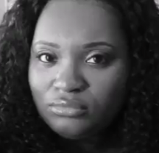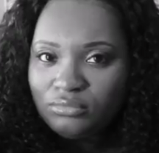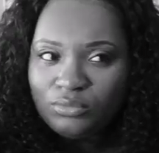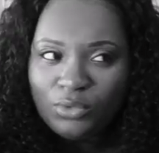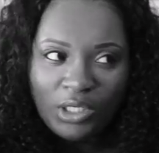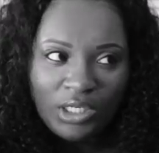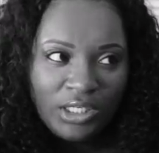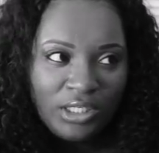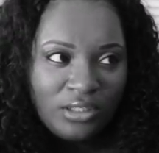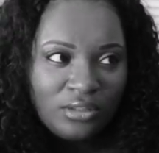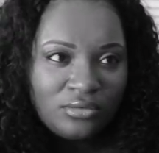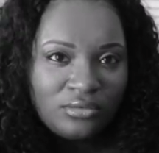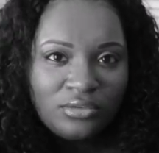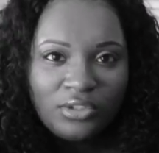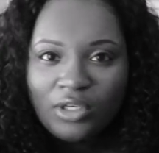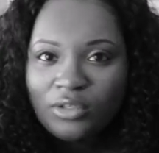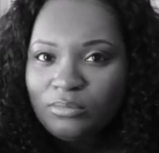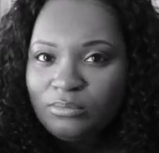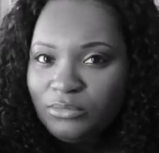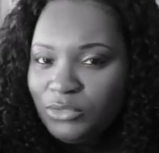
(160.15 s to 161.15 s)
what
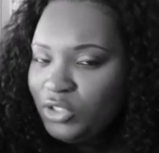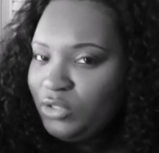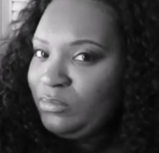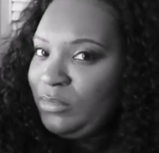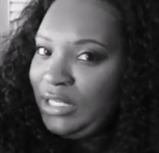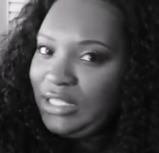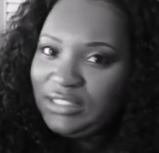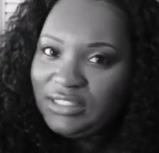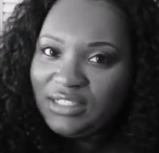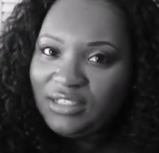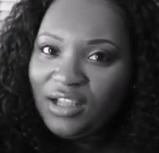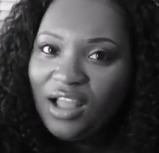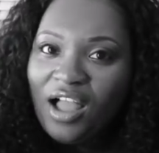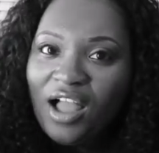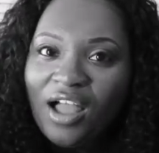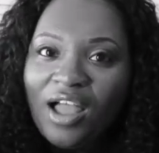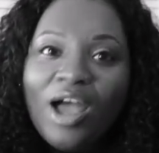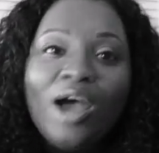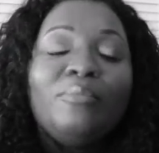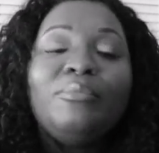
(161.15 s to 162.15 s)
your your bank did
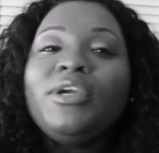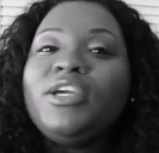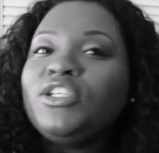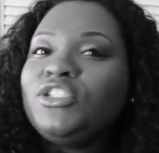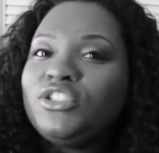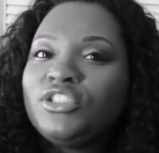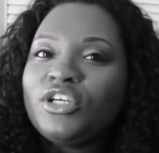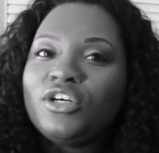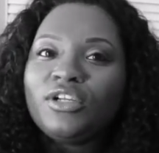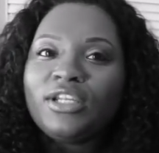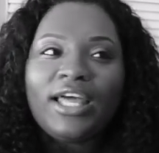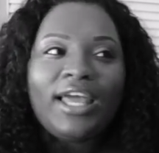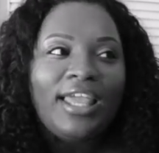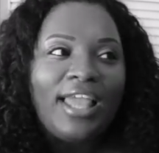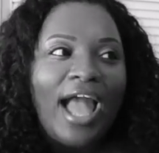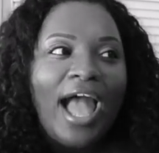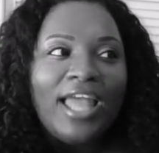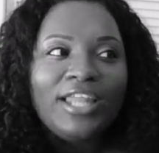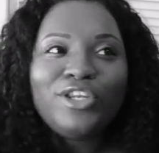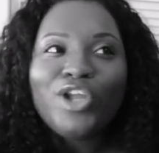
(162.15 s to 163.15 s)
huh because you know
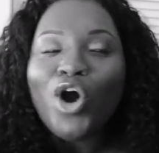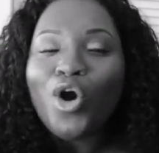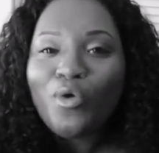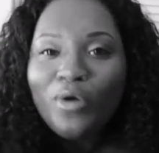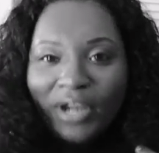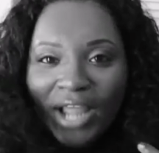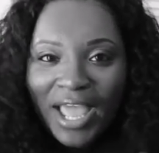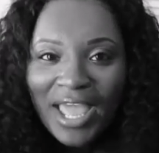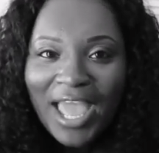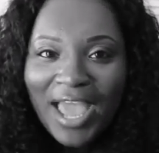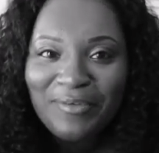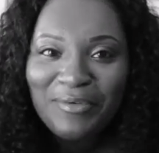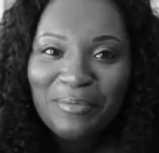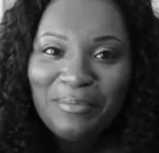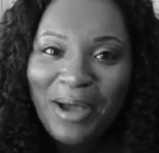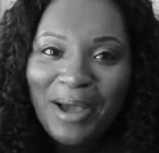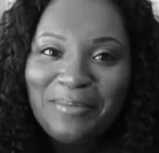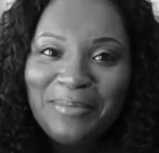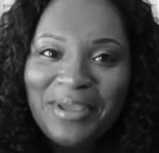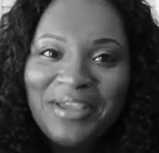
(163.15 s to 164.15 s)
like i know what i have
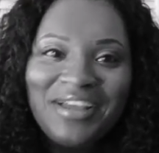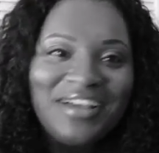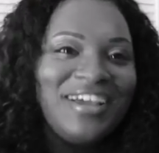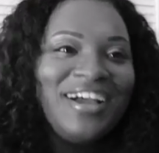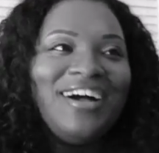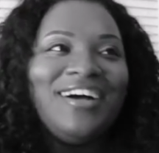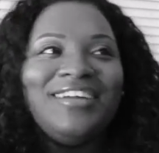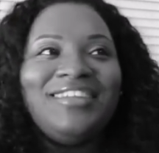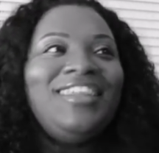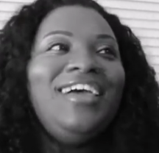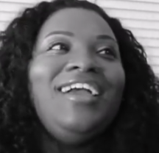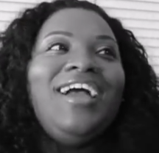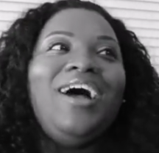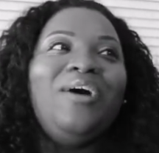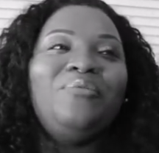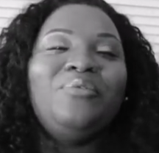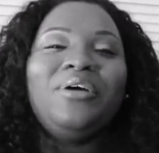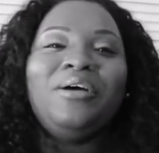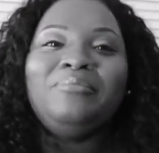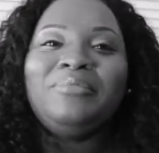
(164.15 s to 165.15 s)
in my bank account and like
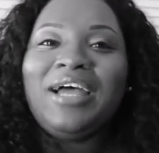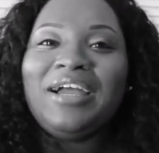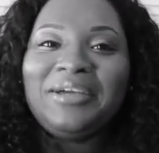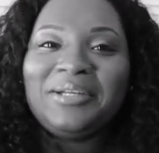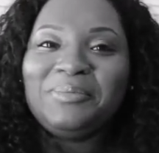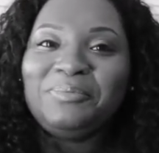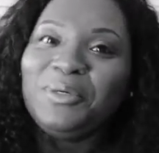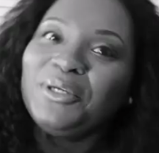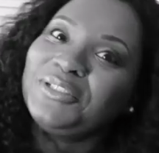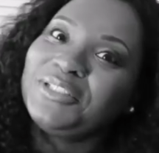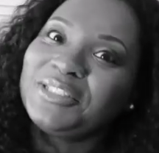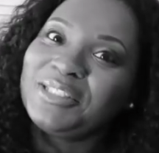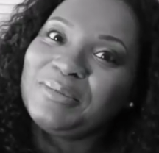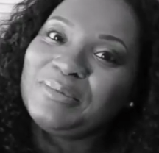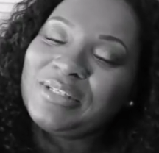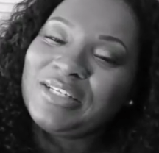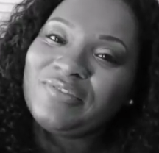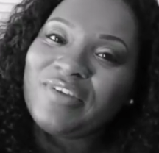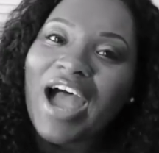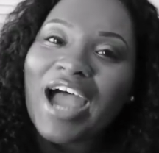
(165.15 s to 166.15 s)
i w- i'm not gonna purchase
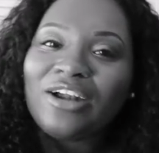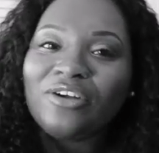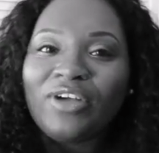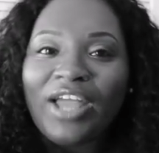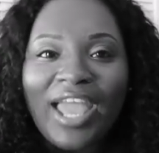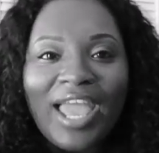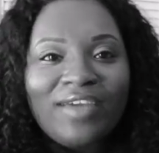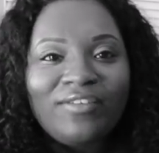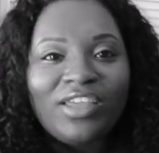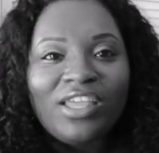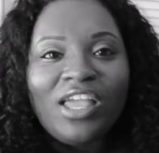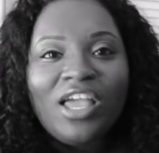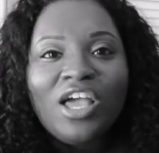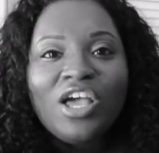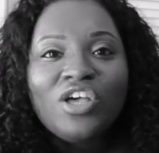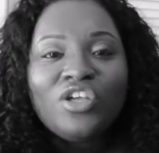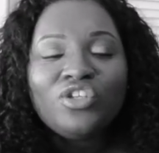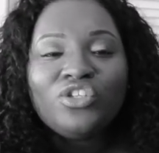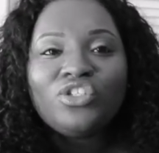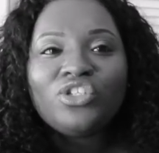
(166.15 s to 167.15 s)
something if i don't have it
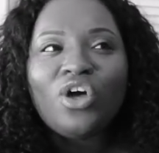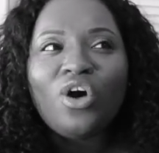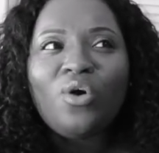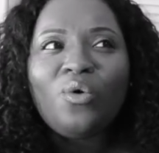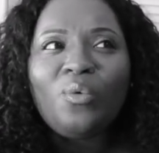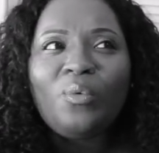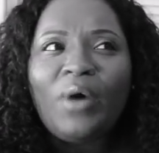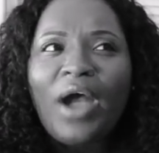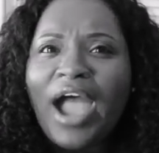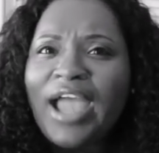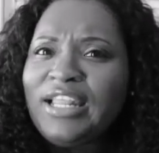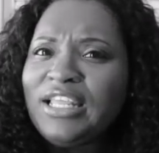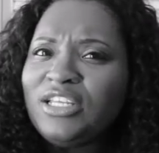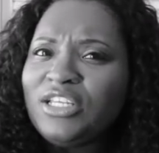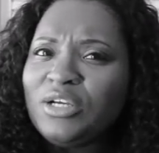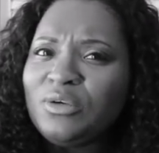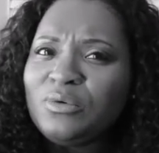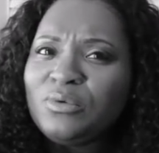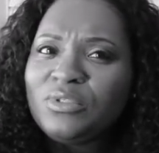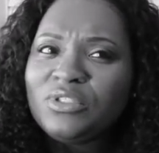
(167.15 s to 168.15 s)
so i
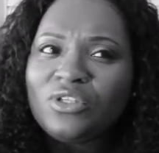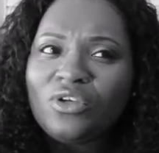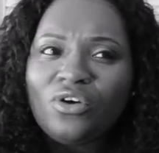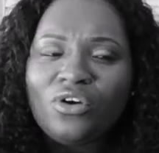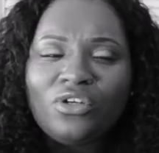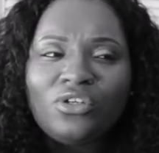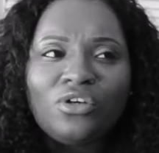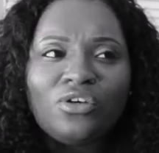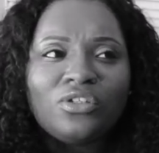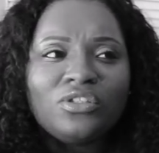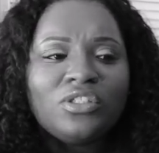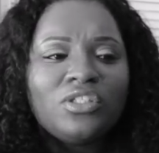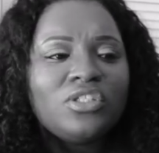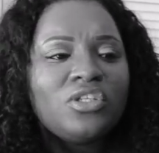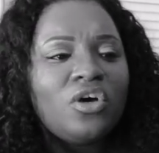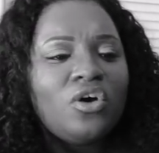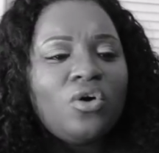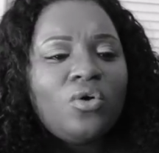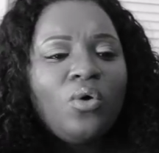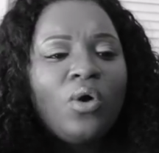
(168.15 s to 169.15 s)
didn't know what was going on
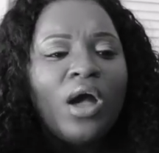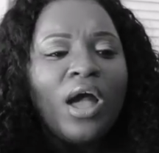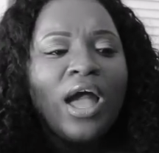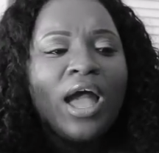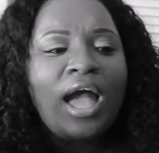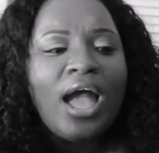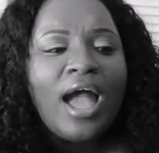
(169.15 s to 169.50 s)
so